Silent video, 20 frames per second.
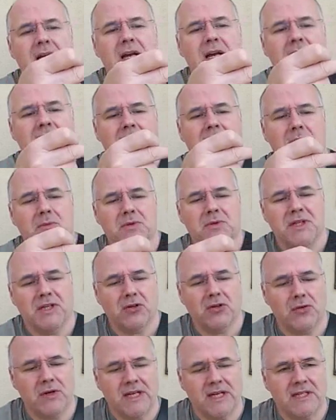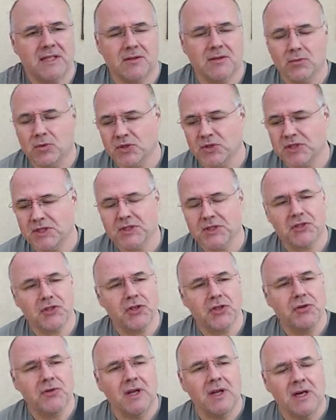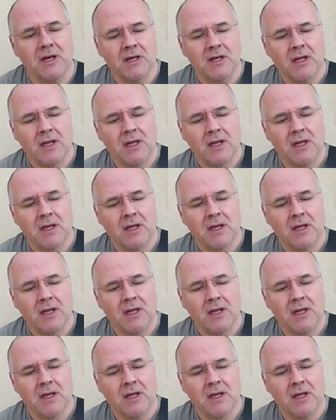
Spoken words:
and then it would decrease. And watching the tuner,